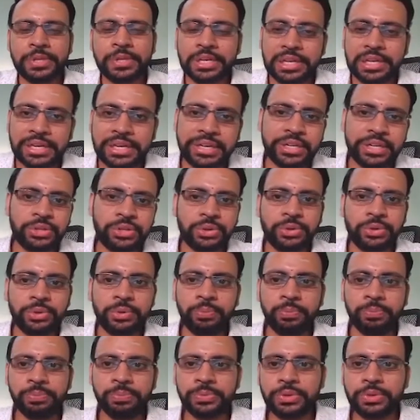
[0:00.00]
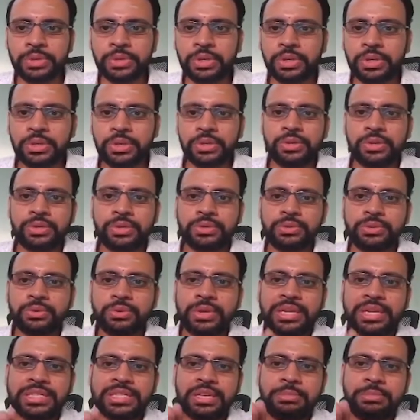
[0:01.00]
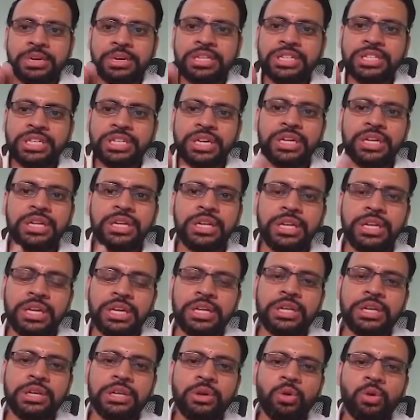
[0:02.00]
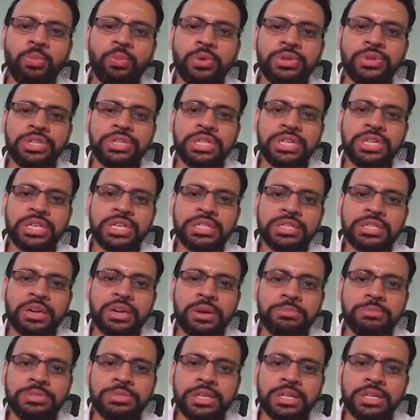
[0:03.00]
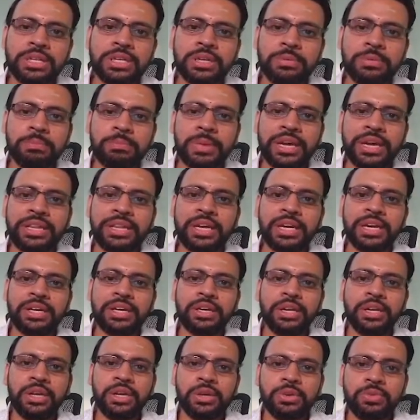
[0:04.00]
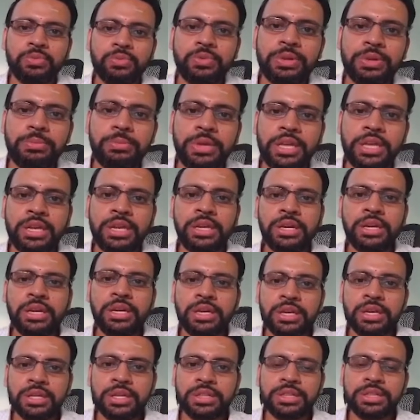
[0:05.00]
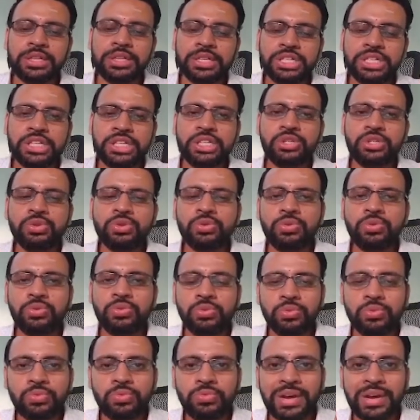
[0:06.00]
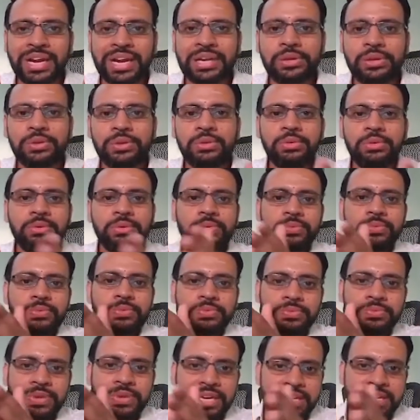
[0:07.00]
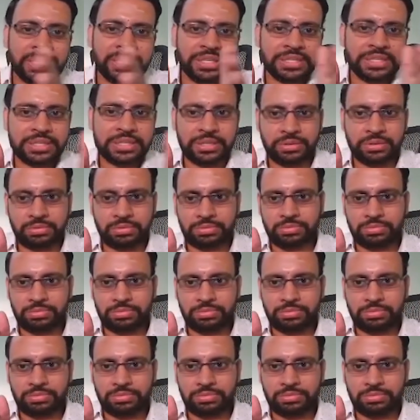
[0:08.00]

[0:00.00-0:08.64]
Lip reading: clear to you. So as I mentioned, inhomogeneous object, by that we mean the T2 value varies now,